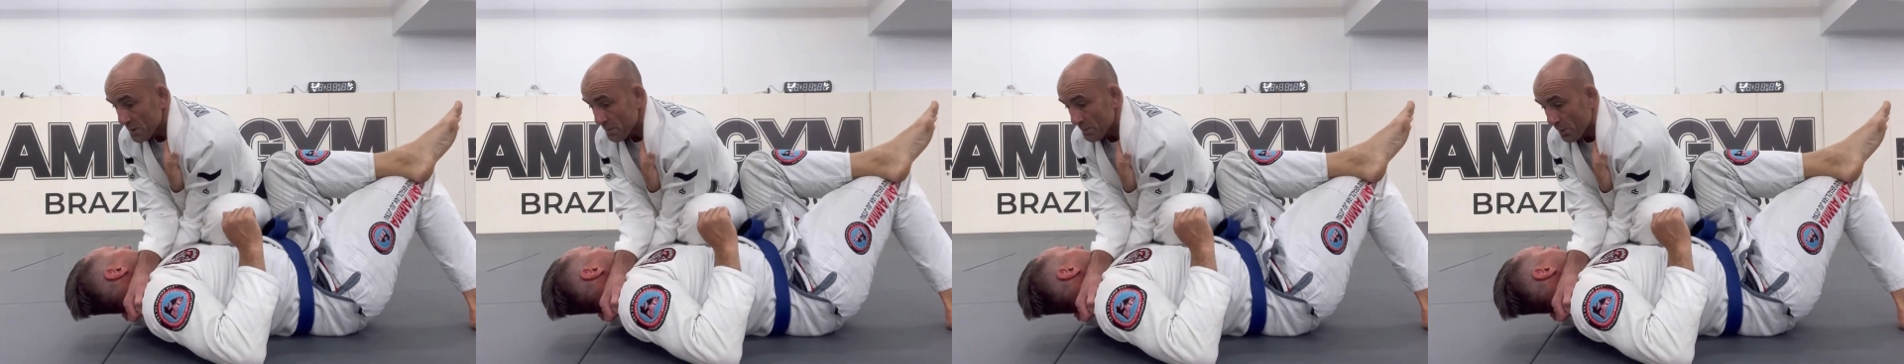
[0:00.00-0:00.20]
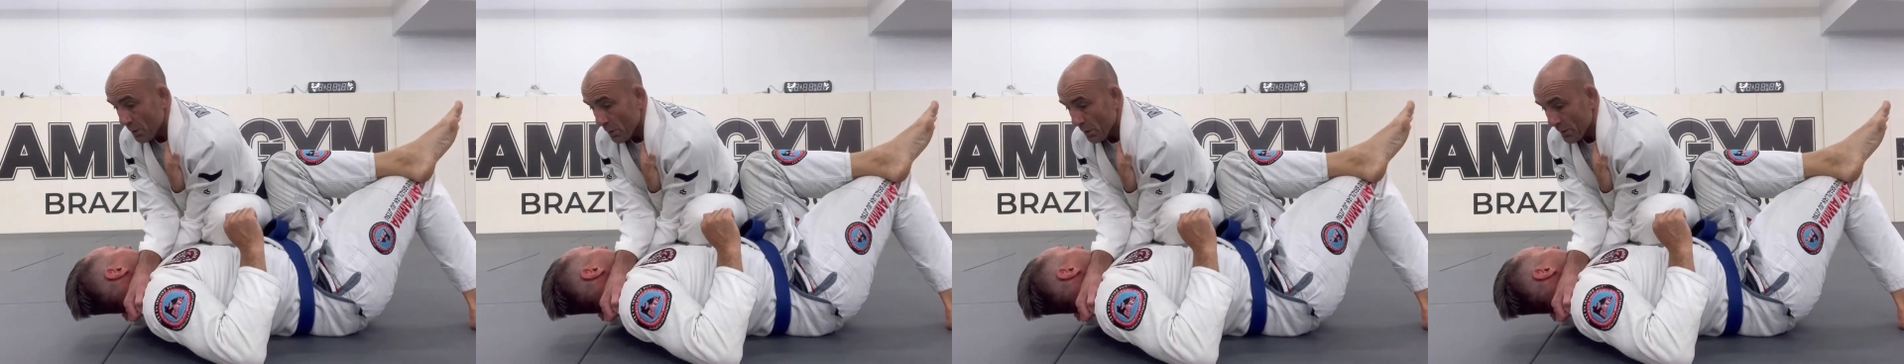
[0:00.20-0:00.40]

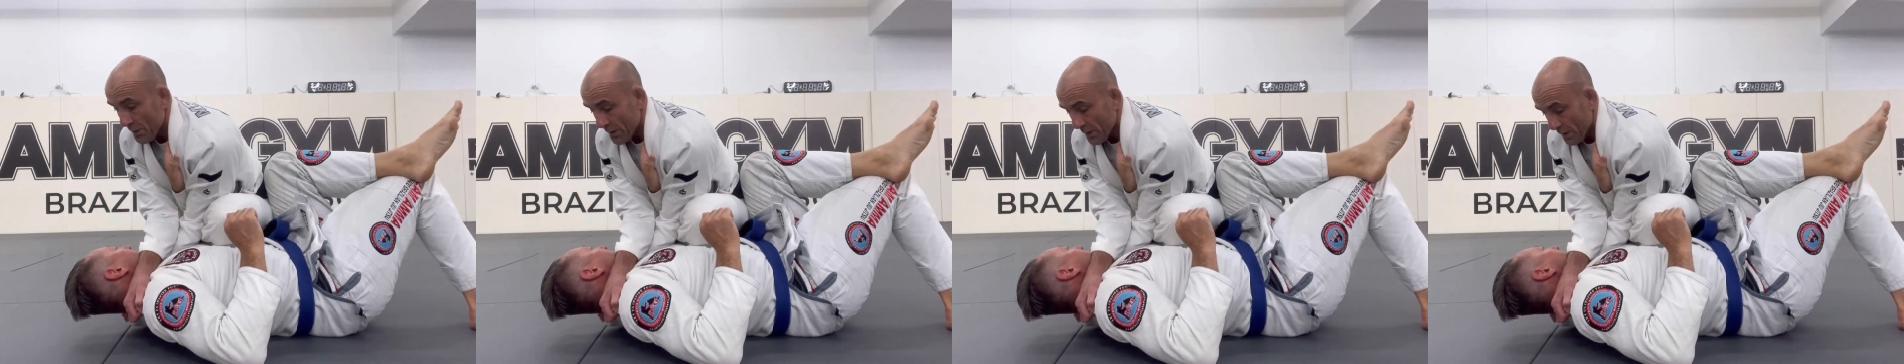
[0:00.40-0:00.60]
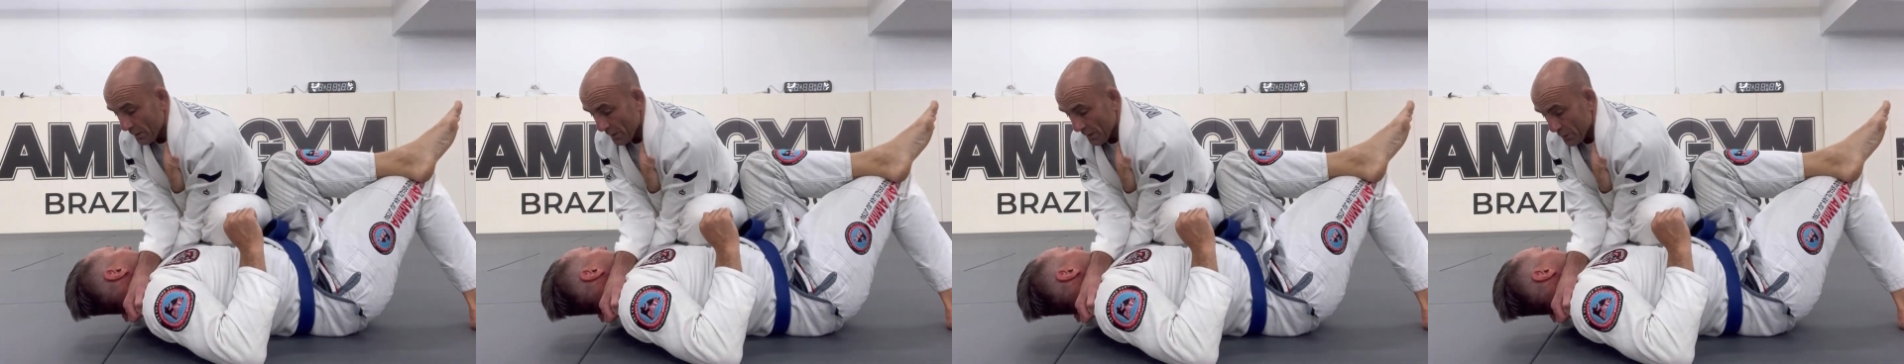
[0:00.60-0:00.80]
important
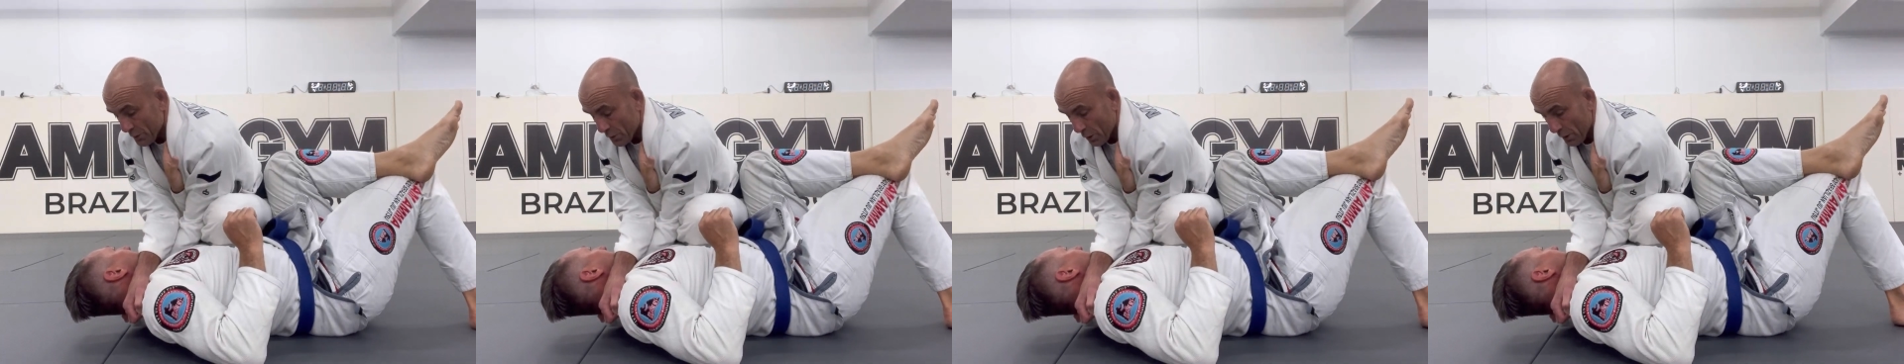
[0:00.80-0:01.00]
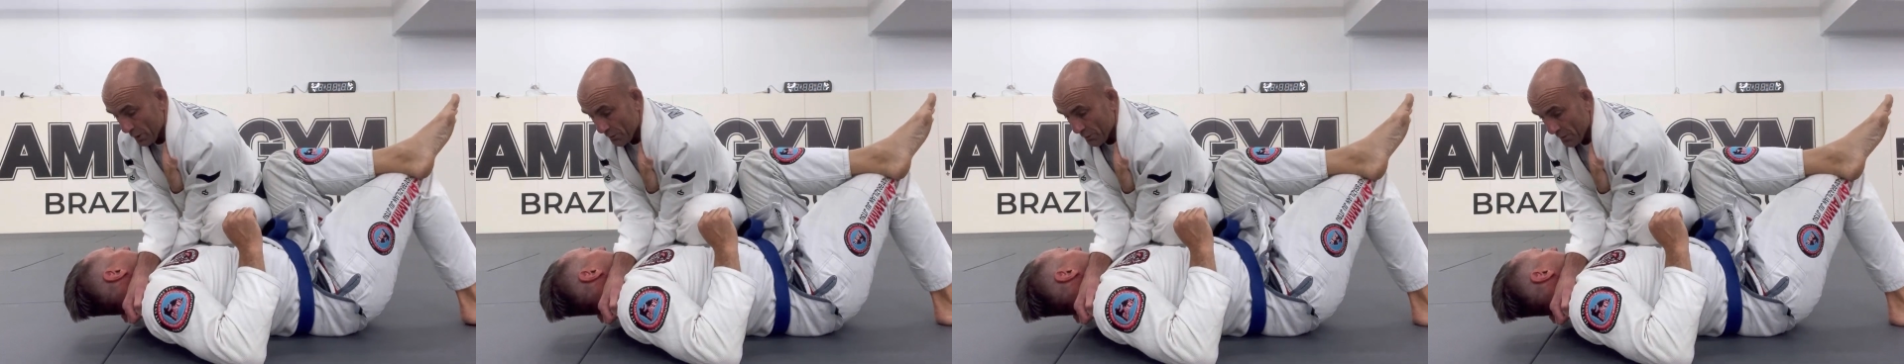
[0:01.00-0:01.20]
thing on the
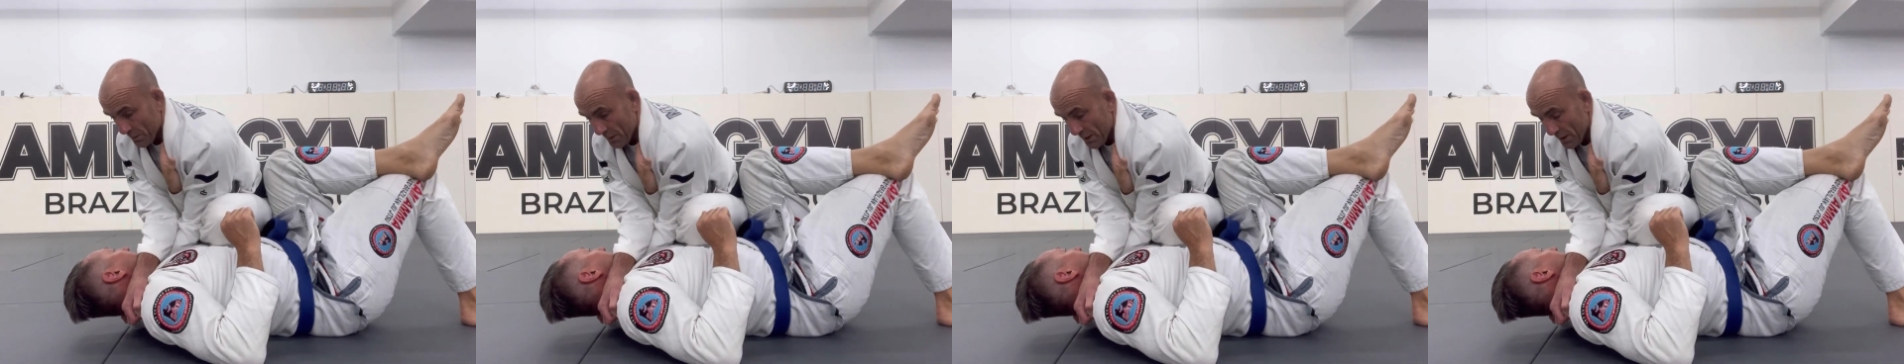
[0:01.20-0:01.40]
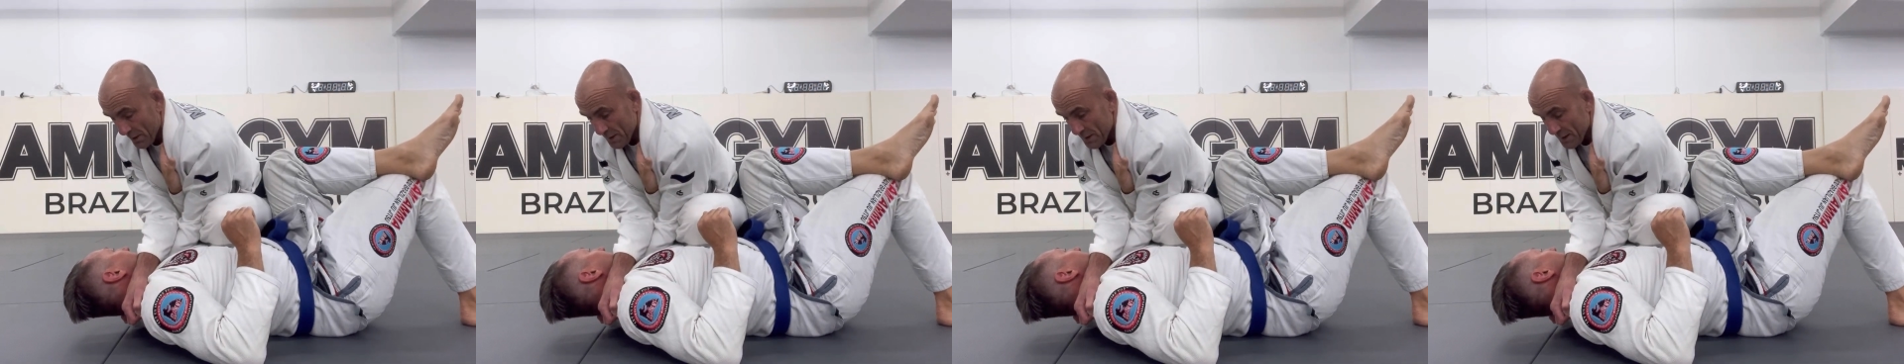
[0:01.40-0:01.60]
choke from
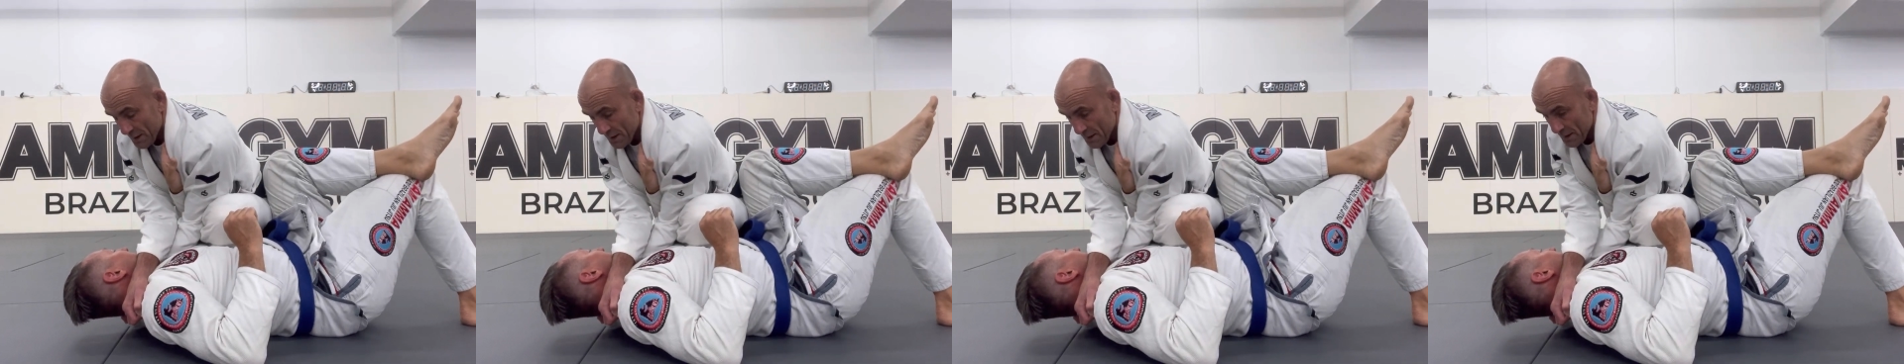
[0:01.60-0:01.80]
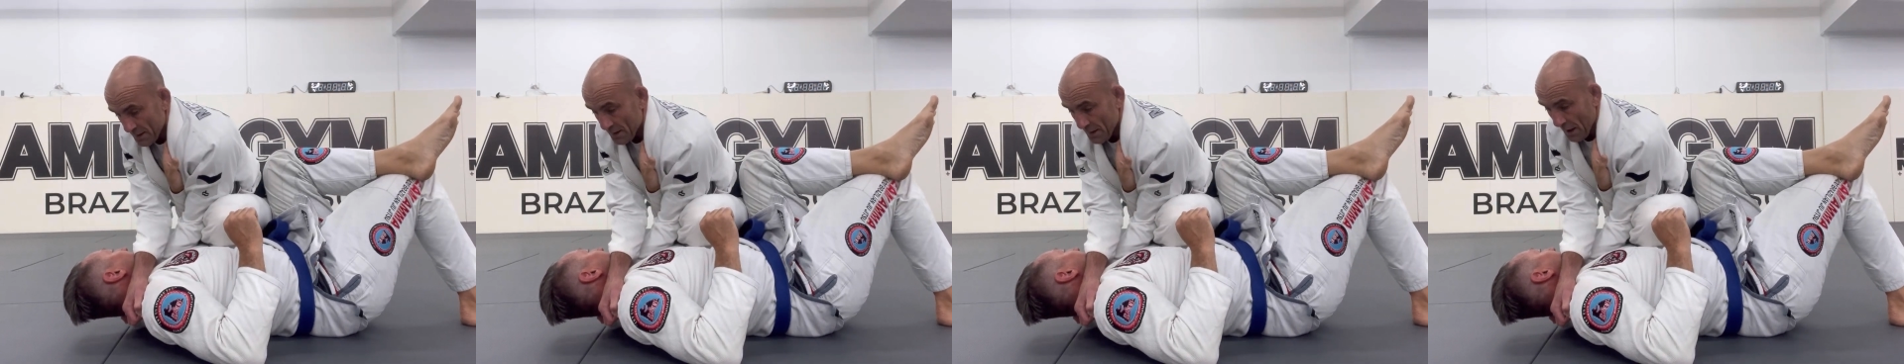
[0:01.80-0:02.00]
here is
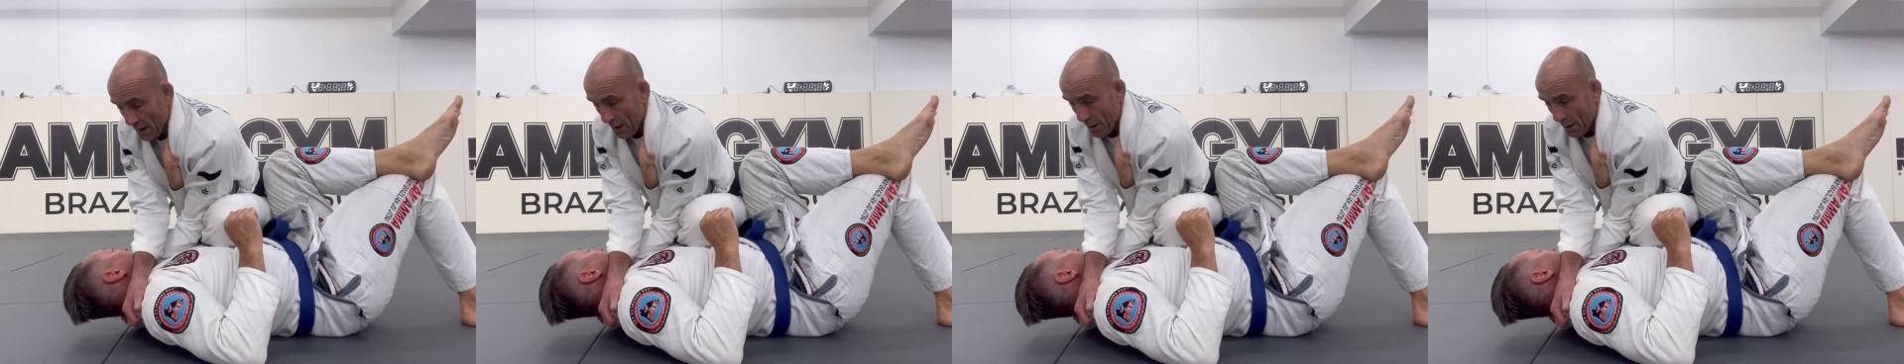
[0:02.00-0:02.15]
this is